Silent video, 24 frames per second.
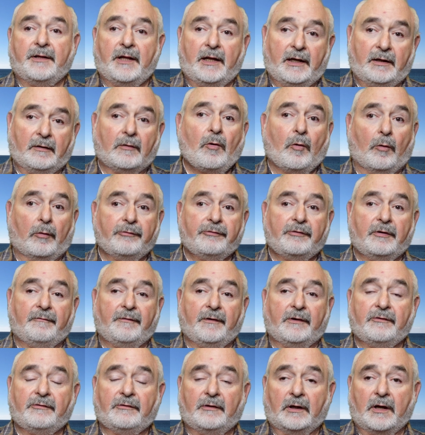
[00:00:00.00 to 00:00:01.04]
And of course, if
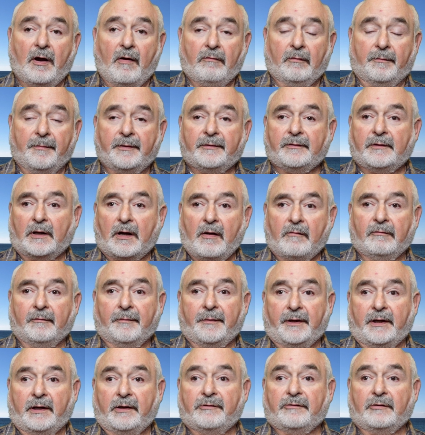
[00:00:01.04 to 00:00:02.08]
it's the government, the
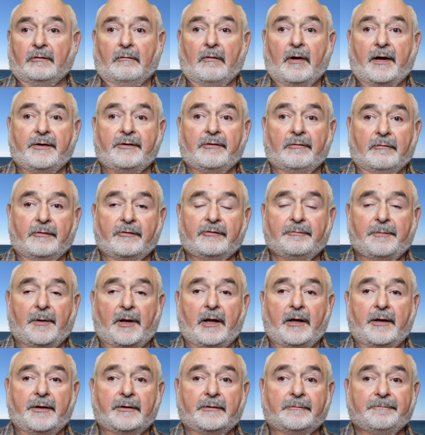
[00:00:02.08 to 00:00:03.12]
government gets a right to
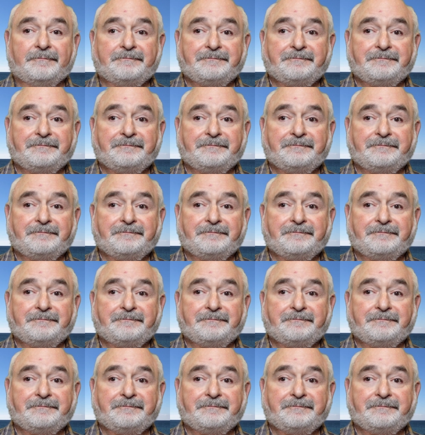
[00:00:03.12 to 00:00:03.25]
respond.